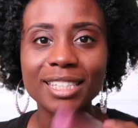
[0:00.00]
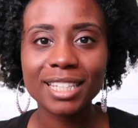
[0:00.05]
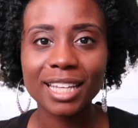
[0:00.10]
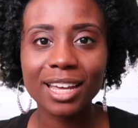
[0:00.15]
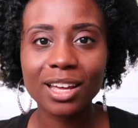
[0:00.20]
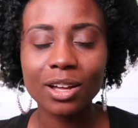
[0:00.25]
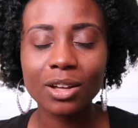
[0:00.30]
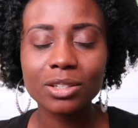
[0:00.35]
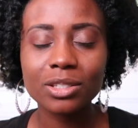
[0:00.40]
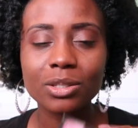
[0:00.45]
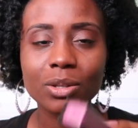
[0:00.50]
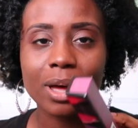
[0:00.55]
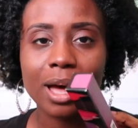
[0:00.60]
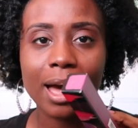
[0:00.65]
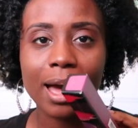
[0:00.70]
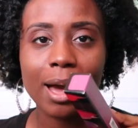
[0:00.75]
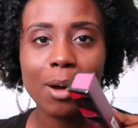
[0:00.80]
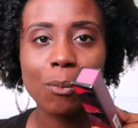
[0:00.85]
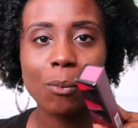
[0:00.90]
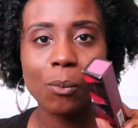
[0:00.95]
sale so
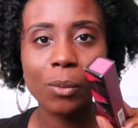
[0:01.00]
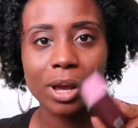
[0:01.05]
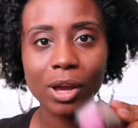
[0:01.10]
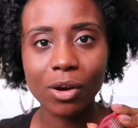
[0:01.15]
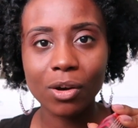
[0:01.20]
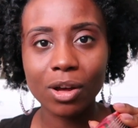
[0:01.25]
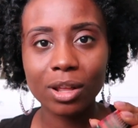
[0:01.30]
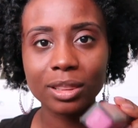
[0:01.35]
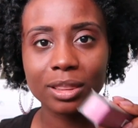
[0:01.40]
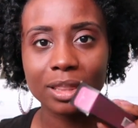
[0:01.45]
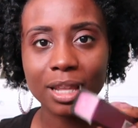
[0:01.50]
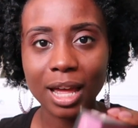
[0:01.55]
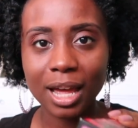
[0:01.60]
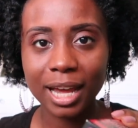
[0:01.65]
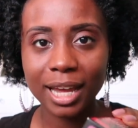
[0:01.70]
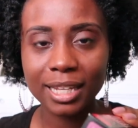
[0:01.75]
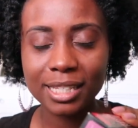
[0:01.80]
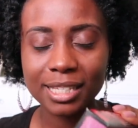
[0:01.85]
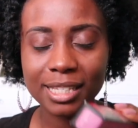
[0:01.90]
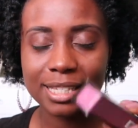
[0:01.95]
I went
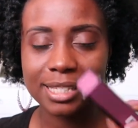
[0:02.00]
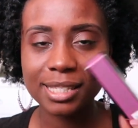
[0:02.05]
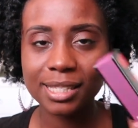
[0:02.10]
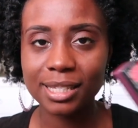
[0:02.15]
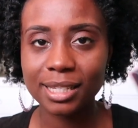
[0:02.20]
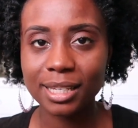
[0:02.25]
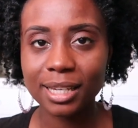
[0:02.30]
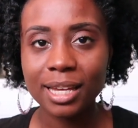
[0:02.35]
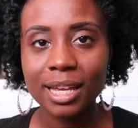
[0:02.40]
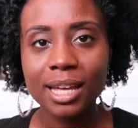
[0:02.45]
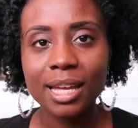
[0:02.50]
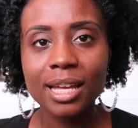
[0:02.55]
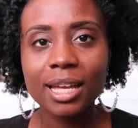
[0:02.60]
online to see